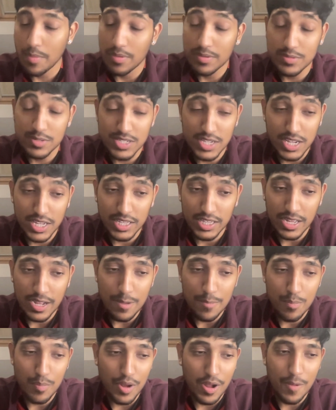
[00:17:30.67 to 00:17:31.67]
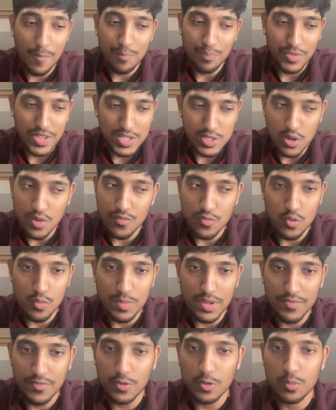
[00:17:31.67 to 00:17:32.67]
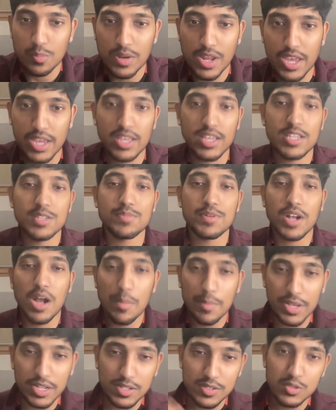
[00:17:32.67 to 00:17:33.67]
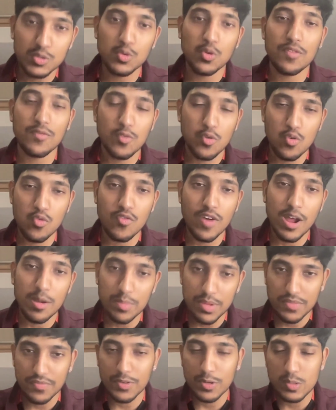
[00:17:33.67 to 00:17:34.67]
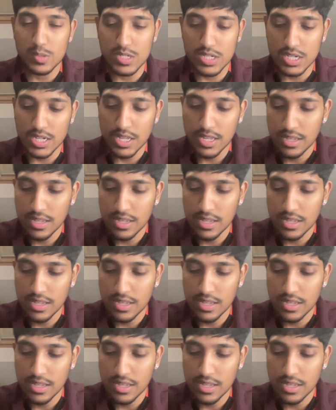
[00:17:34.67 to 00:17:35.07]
I'm seeing that, but his overall midfield play, he's becoming a sort of all-round midfielder